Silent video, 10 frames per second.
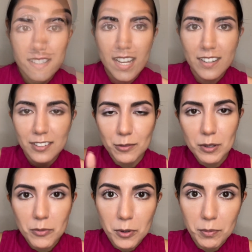To add a little bit
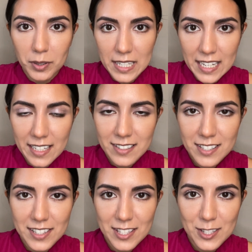more bling
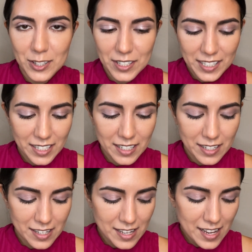to this look,
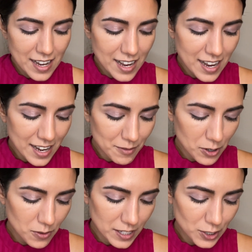I am
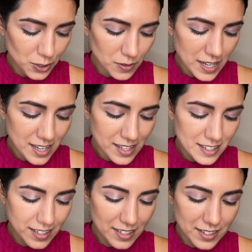going to
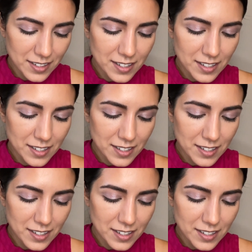add